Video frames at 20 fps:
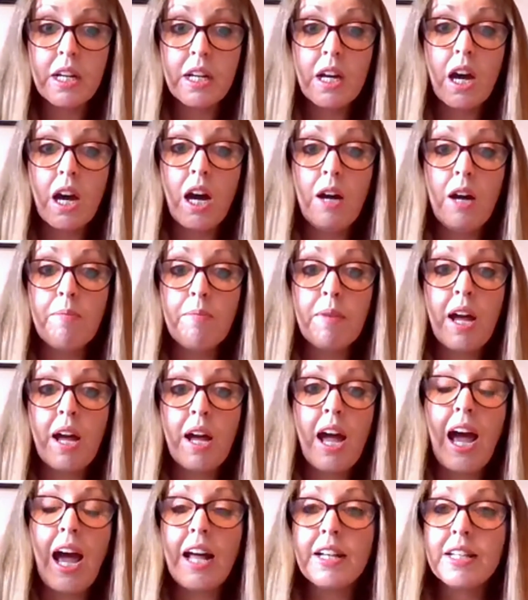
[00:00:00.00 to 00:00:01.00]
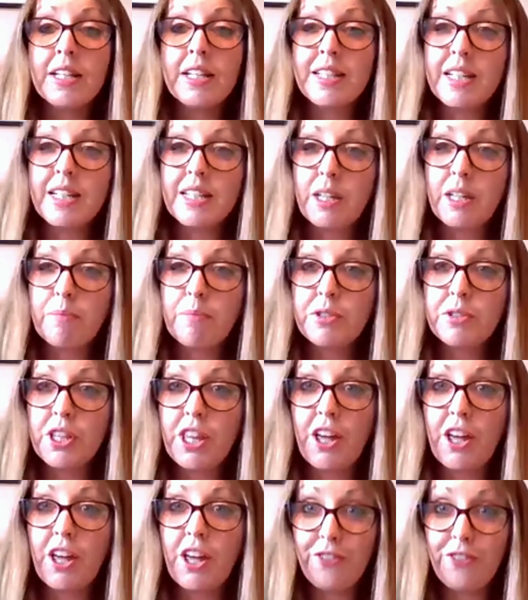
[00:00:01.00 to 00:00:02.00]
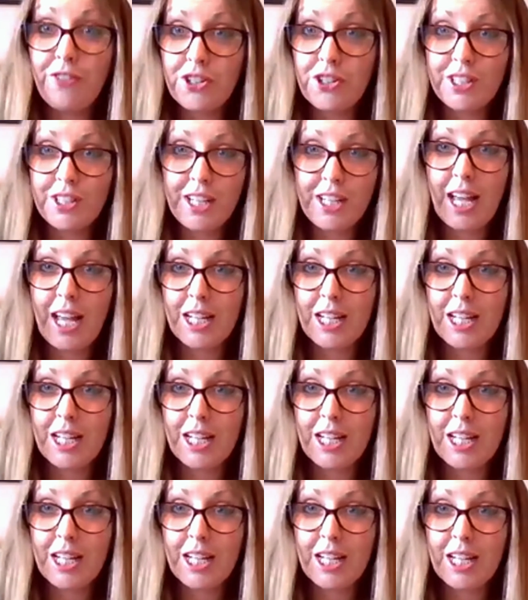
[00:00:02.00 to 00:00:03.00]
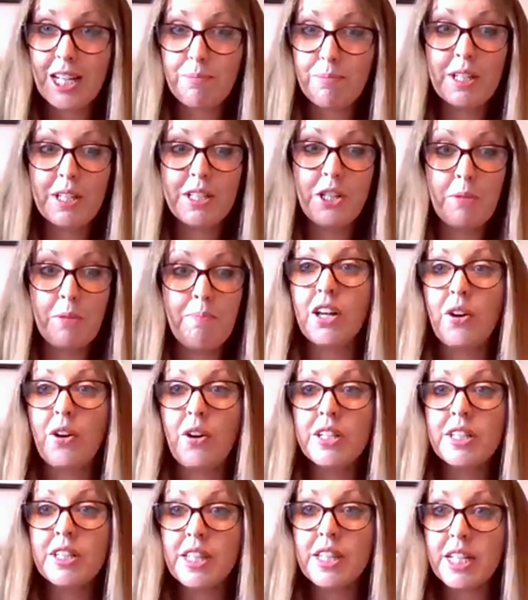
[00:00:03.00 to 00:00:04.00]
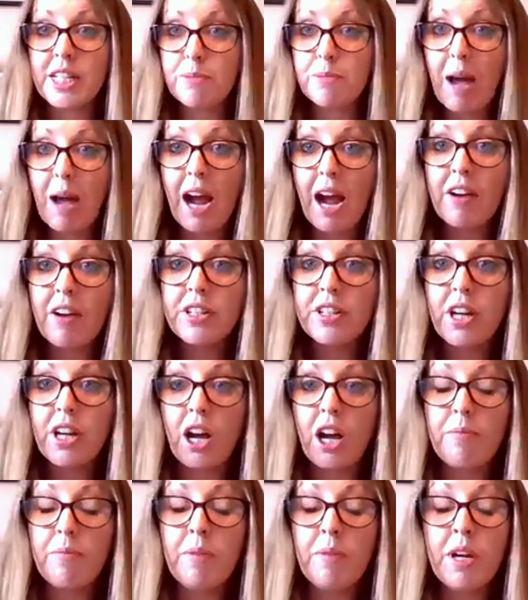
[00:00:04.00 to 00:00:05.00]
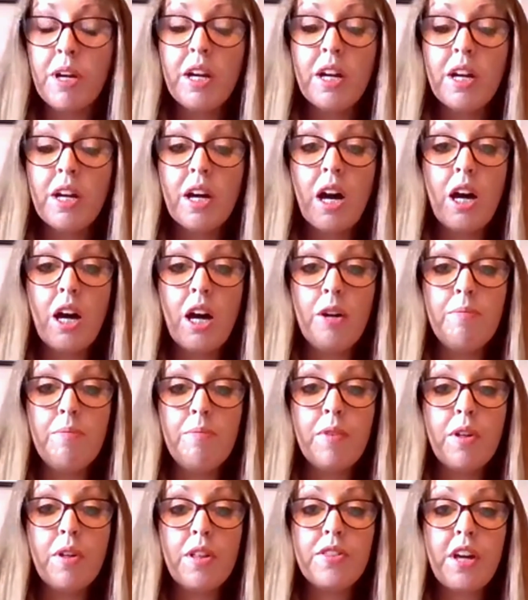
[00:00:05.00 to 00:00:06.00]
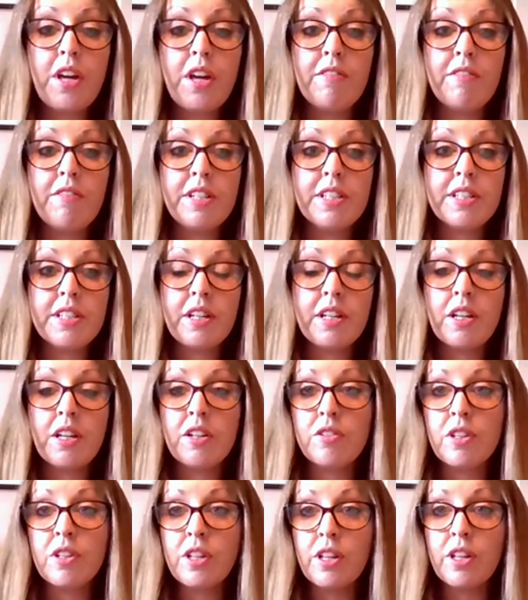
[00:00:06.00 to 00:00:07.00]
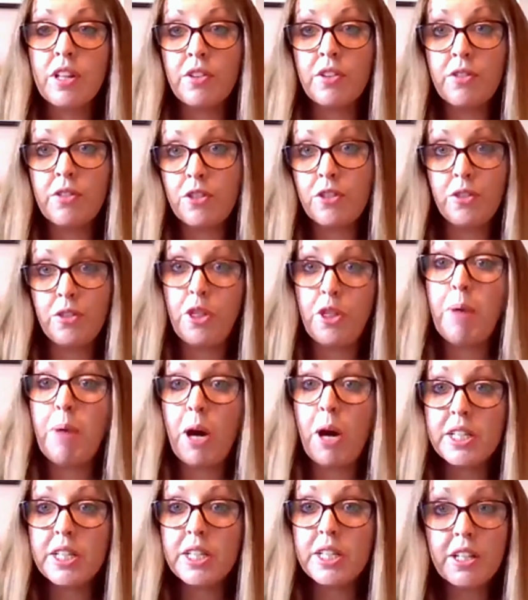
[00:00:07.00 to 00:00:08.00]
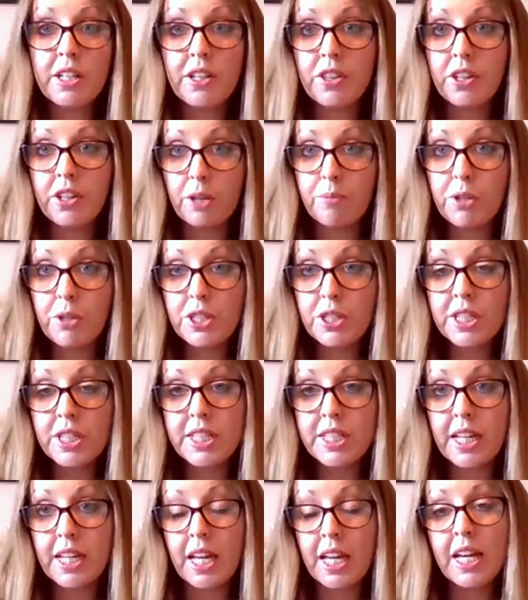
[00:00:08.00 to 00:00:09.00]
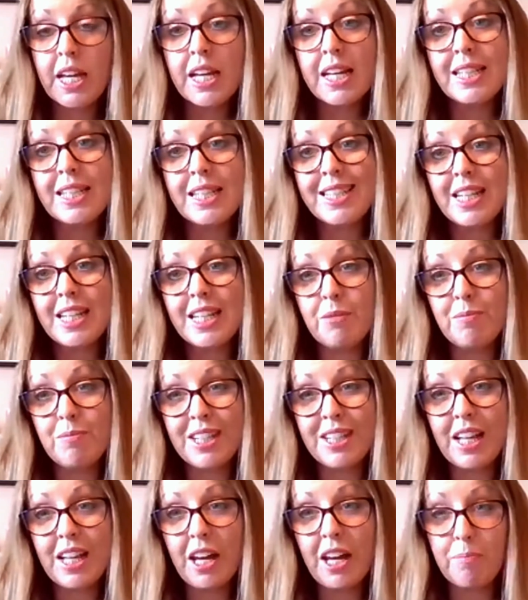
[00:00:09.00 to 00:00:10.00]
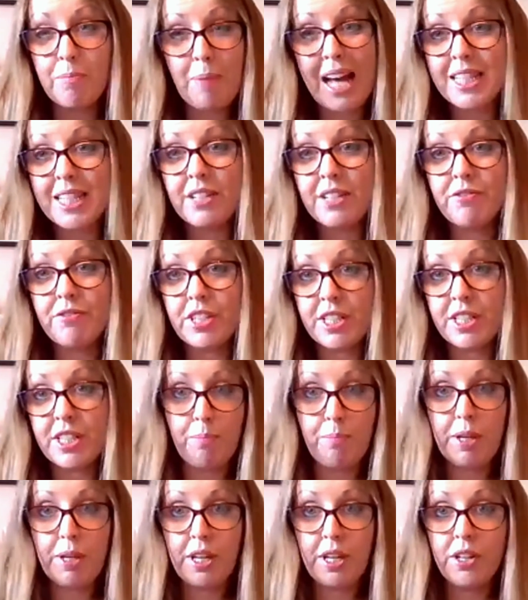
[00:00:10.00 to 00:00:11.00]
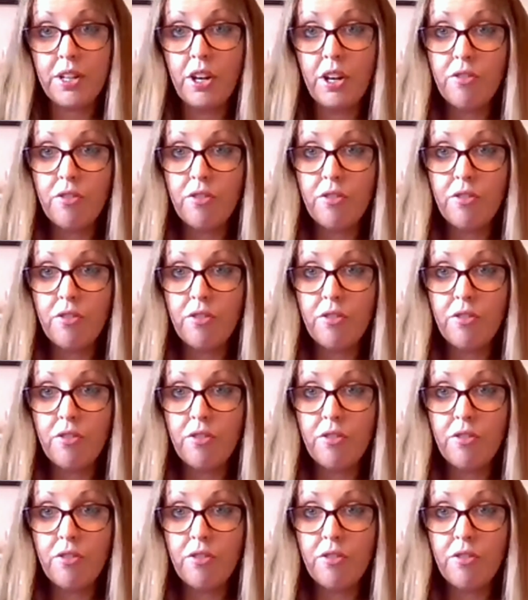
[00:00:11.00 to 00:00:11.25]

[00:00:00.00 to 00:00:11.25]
and there's an assumption that officials and experts know best. So under this paradigm, there is the person and the community is deemed a passive recipient of